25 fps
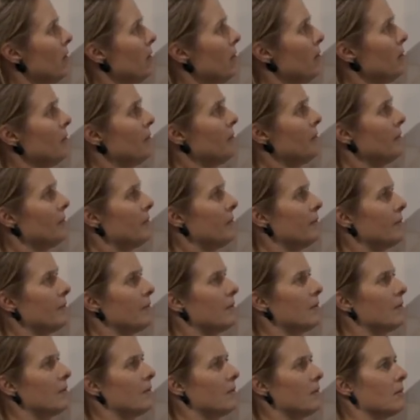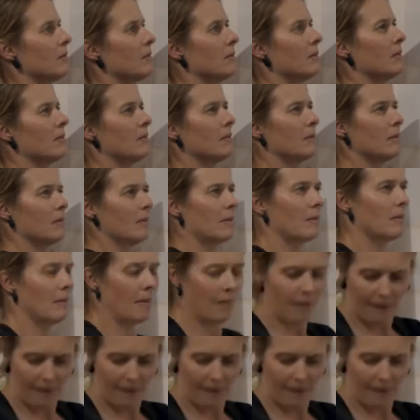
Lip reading: No one is speaking in this clip.